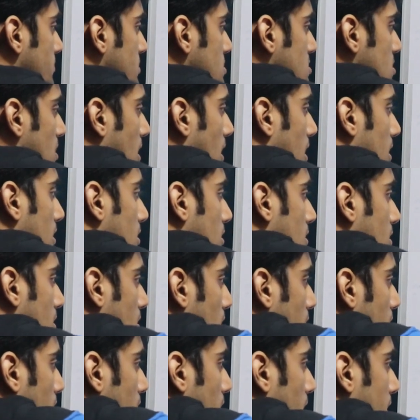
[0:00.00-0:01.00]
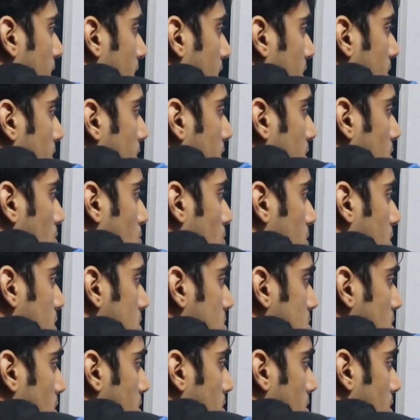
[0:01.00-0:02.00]
which are connected to
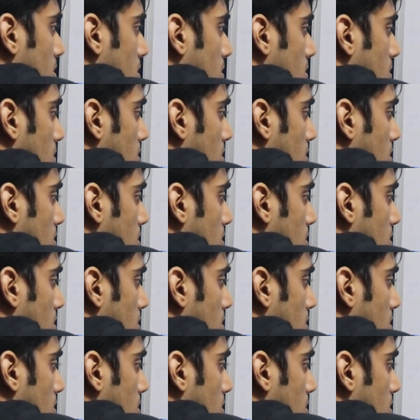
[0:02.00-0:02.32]
each other.